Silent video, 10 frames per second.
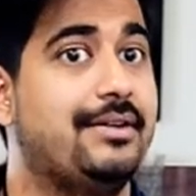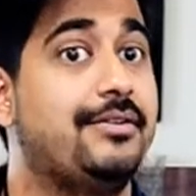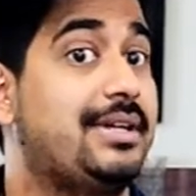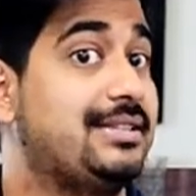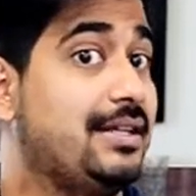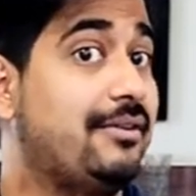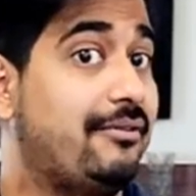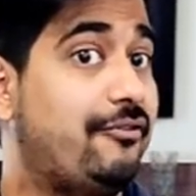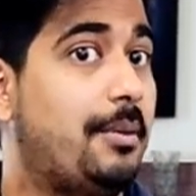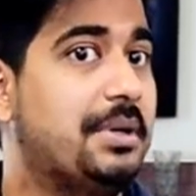Dress in
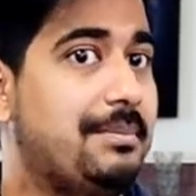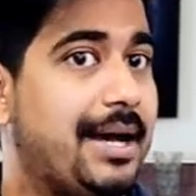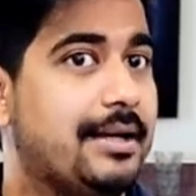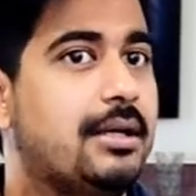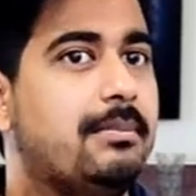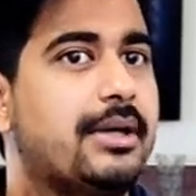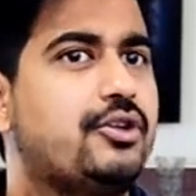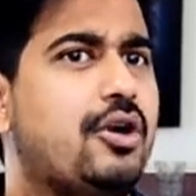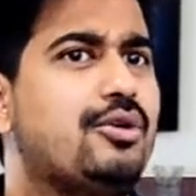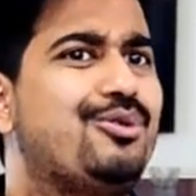a formal manner, but
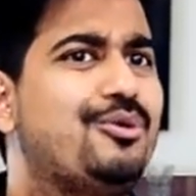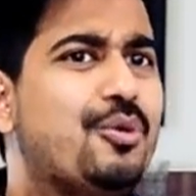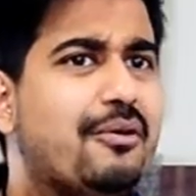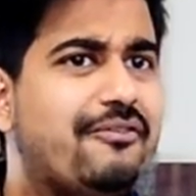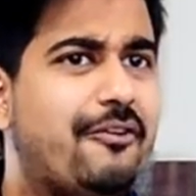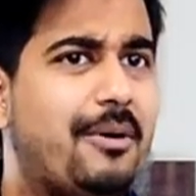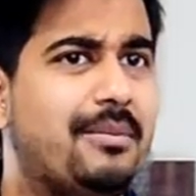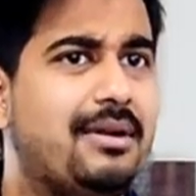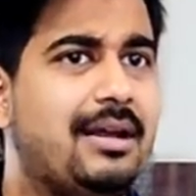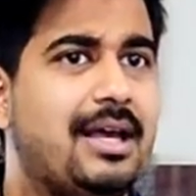not too
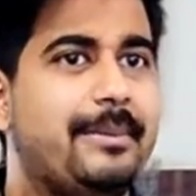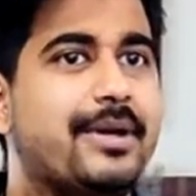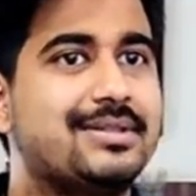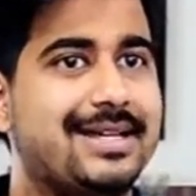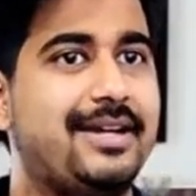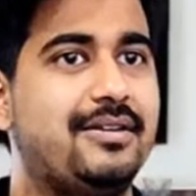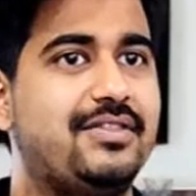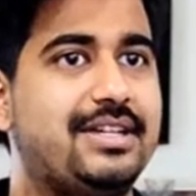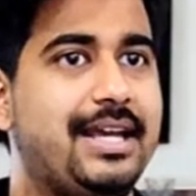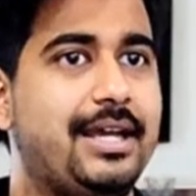formal, because end of
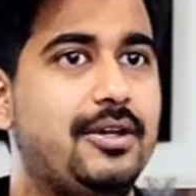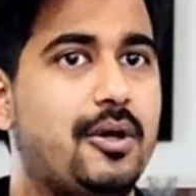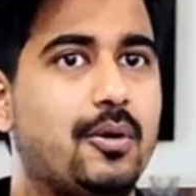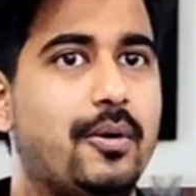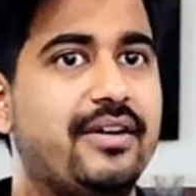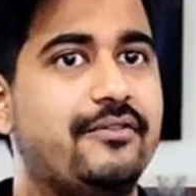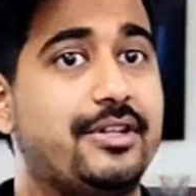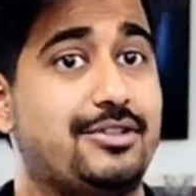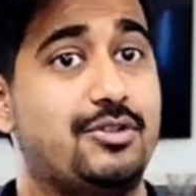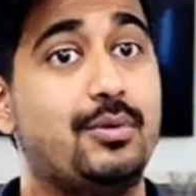the day, you're going for
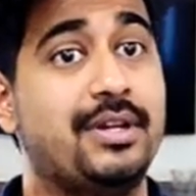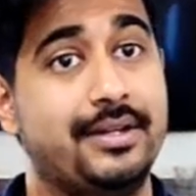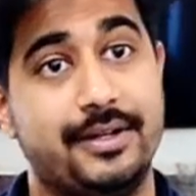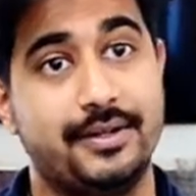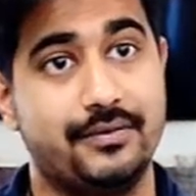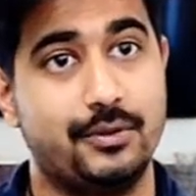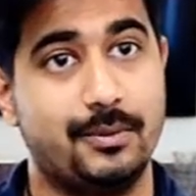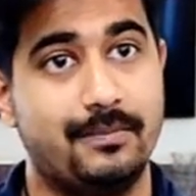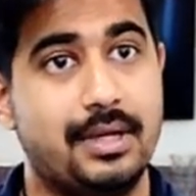a student interview.